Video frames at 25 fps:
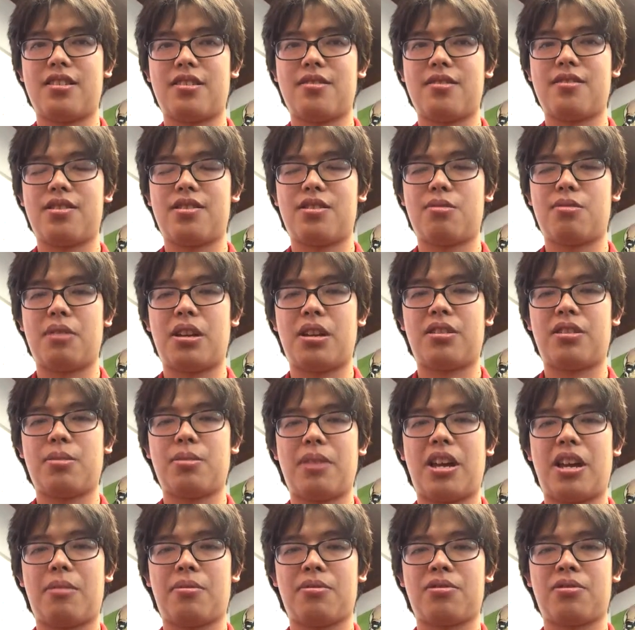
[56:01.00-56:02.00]
to be
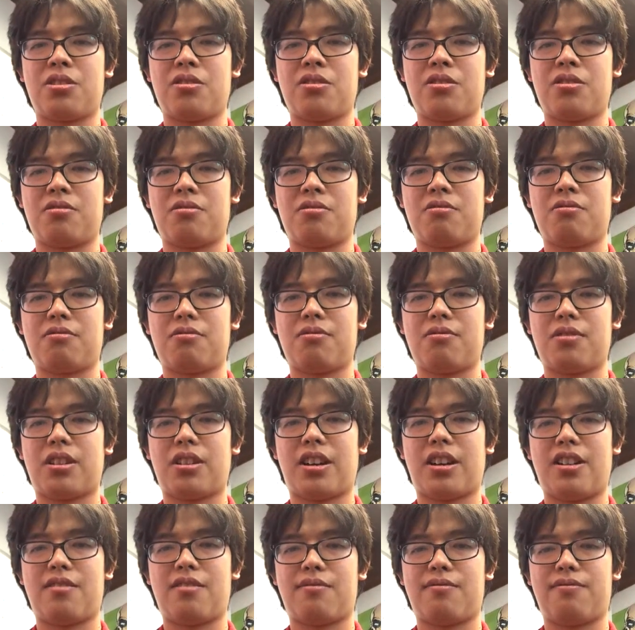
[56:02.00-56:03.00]
able to kind
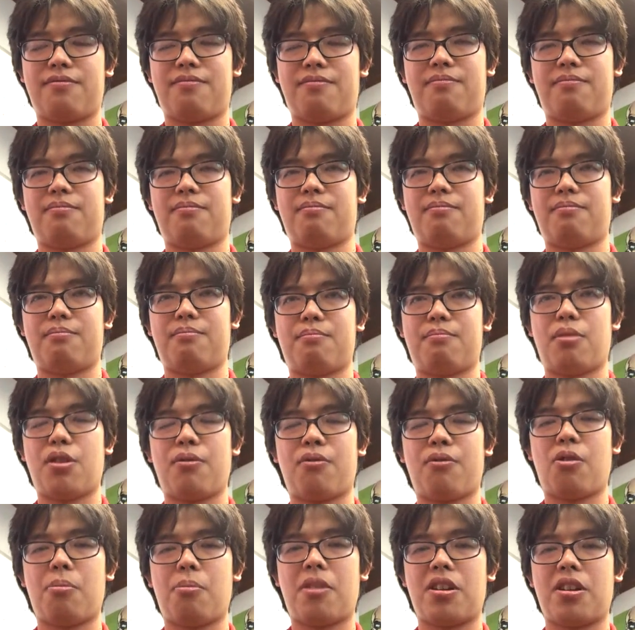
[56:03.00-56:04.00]
of
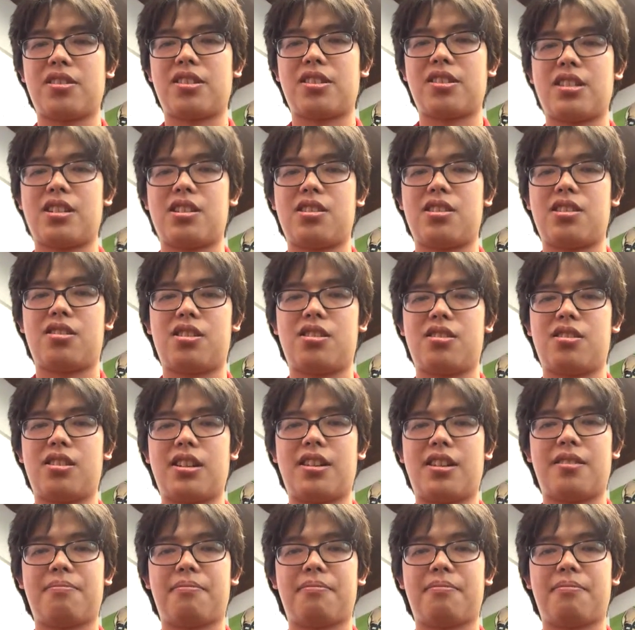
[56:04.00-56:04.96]
perform on stage. Yeah.